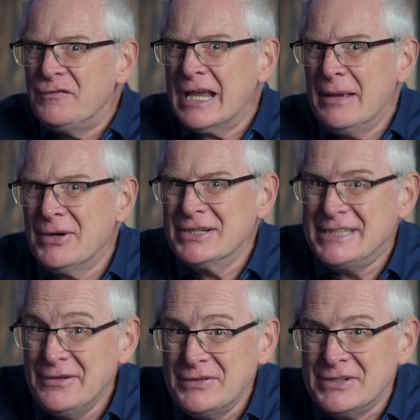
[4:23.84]
forget my
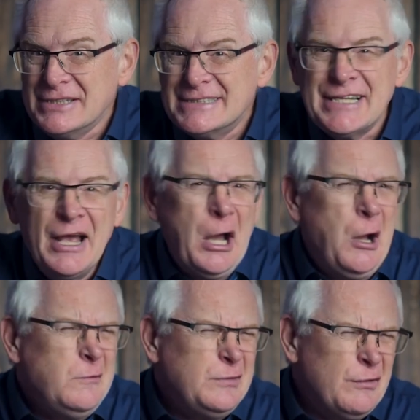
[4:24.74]
dividends.
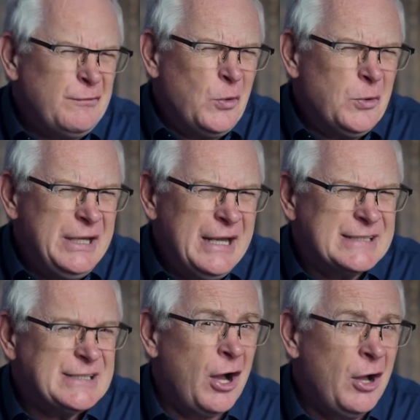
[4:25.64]
Over the 4
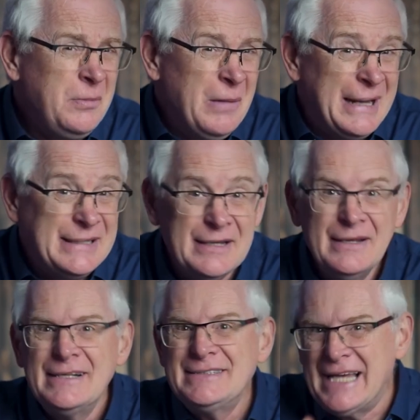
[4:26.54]
years, I made
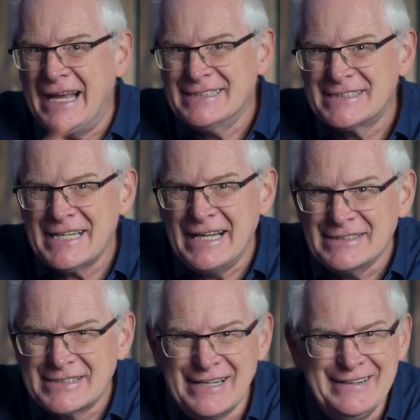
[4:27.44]
10
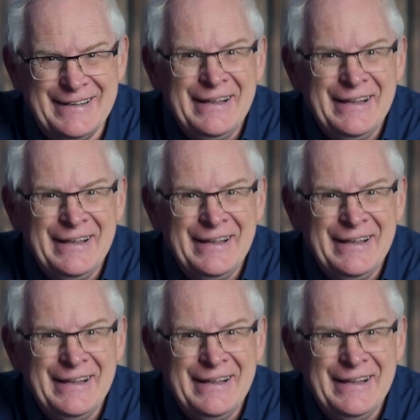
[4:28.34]
cents.